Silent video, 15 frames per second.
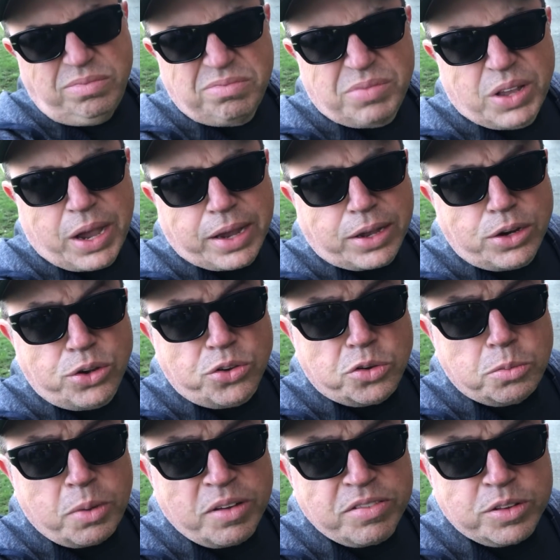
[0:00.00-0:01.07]
Guy could use a
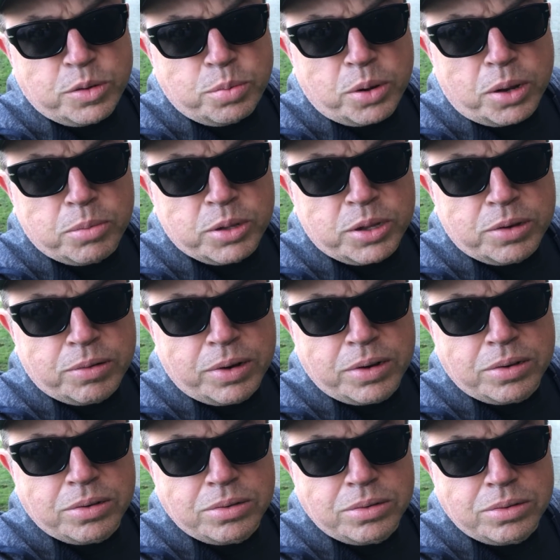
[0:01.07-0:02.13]
muffler probably, right?
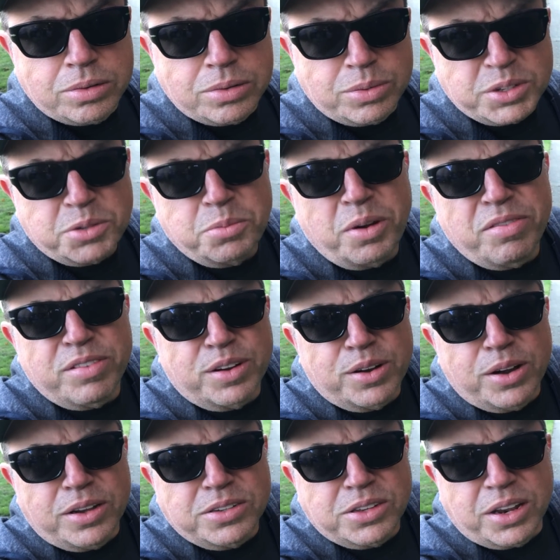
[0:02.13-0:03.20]
What's a muffler
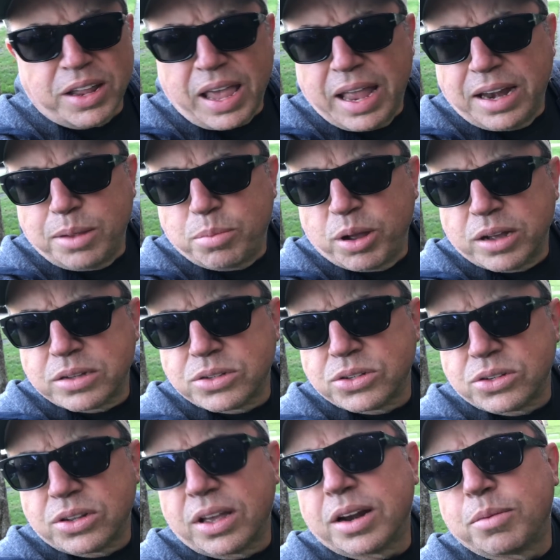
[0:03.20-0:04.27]
cost today? 80 bucks?
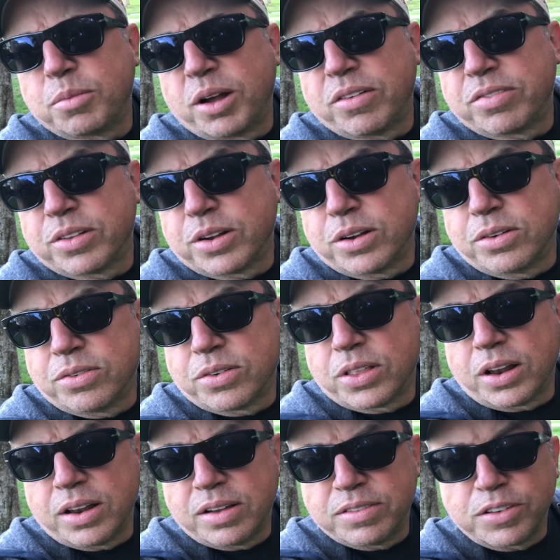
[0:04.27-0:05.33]
Get a muffler for the
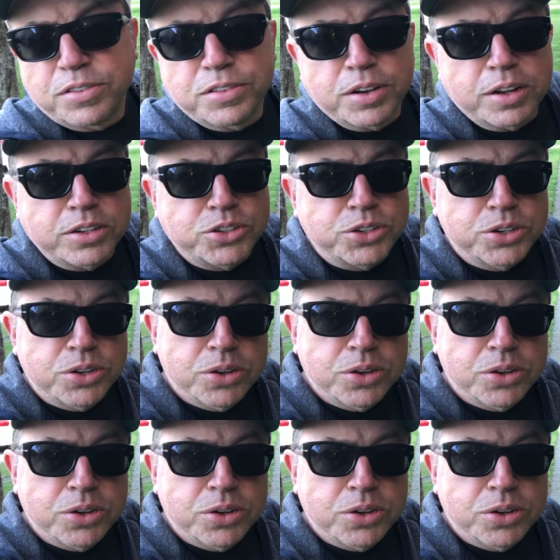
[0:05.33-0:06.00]
love of fudge.